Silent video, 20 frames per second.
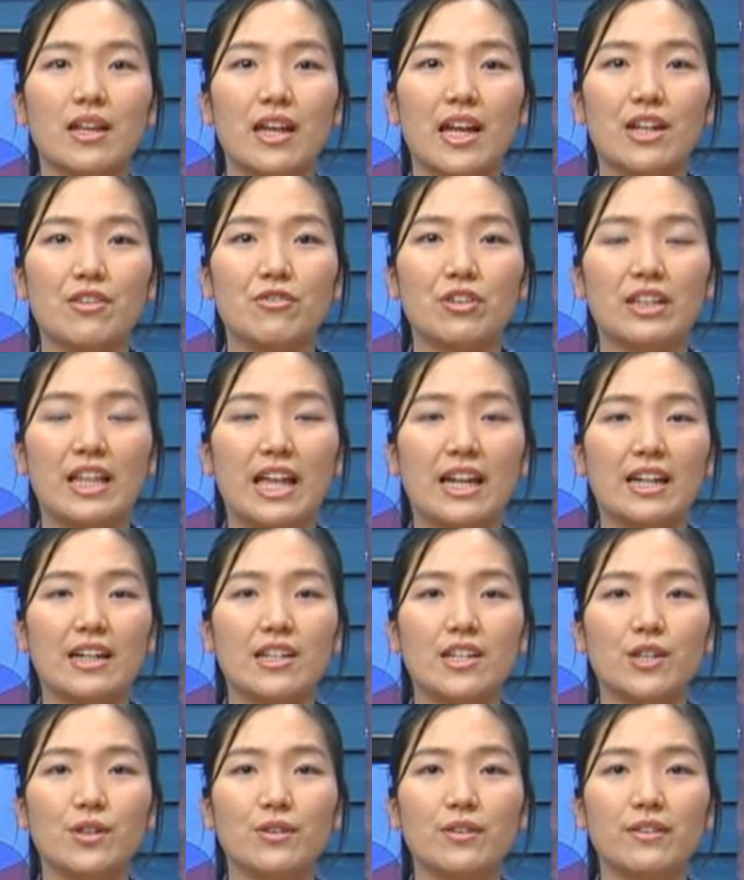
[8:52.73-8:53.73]
In related
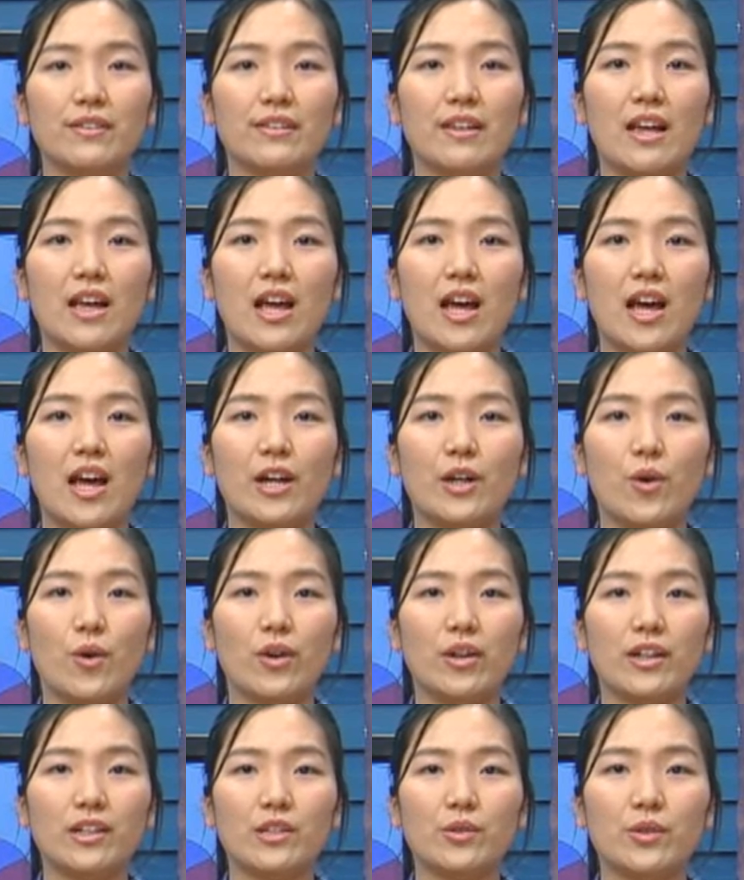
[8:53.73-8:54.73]
news,
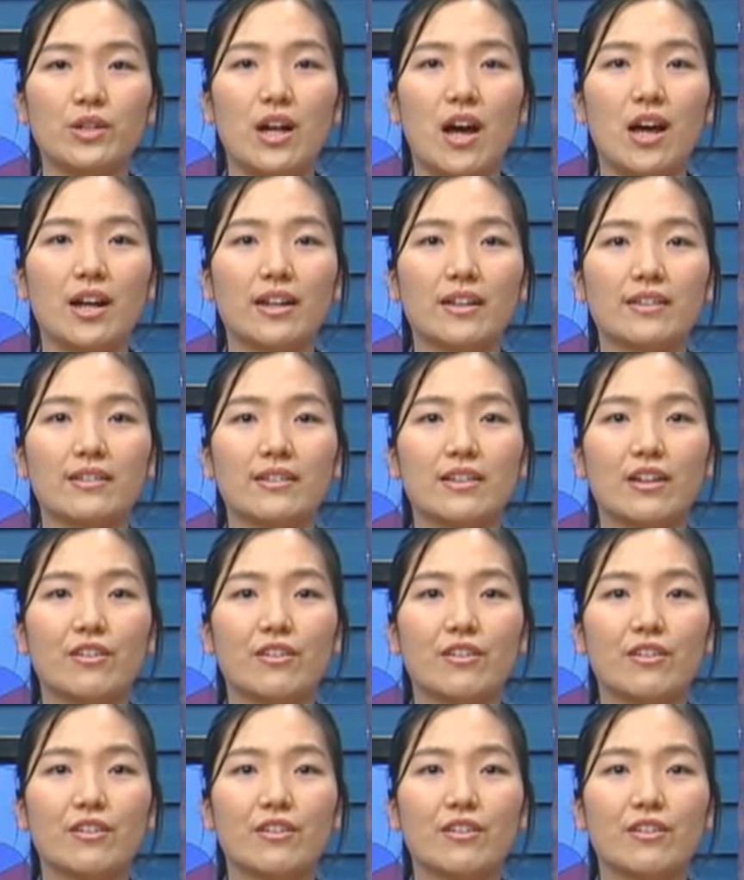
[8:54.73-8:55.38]
according to an August